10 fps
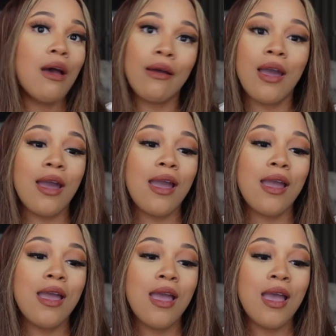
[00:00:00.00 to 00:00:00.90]

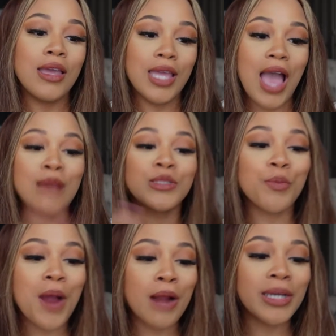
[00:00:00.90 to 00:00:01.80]
Okay, yeah, I'm
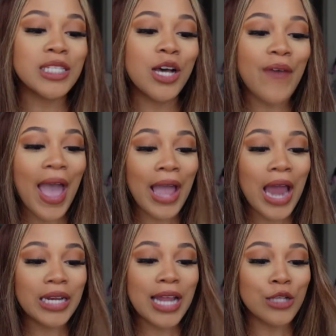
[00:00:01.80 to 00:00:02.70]
so proud of myself. I
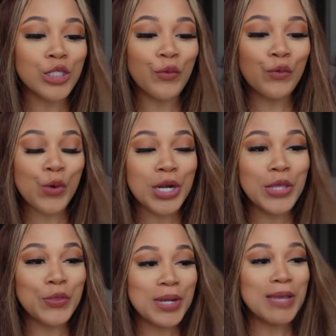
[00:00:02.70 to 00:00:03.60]
got it down to
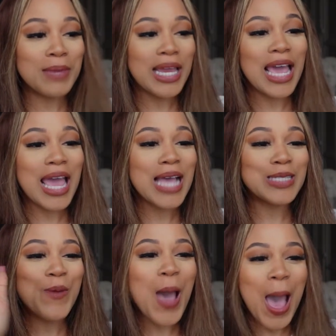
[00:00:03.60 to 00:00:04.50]
43 minutes.